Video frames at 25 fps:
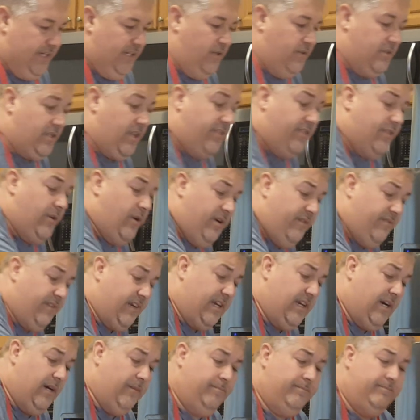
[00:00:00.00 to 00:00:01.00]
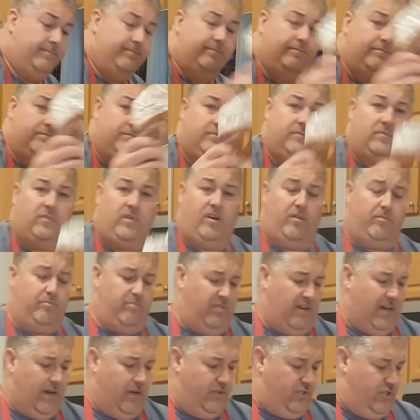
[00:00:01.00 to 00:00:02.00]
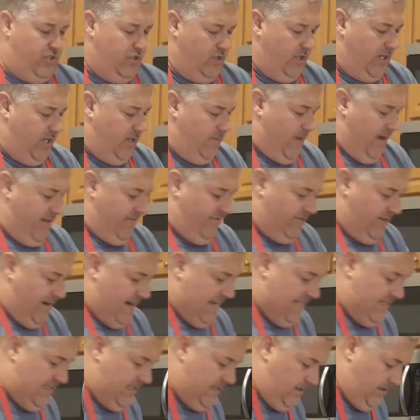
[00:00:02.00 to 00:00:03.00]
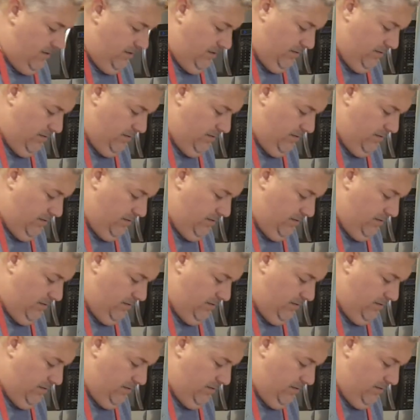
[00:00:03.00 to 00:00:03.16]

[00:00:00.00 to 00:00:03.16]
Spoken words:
to use 1/3 of a cup of brown sugar, my friends.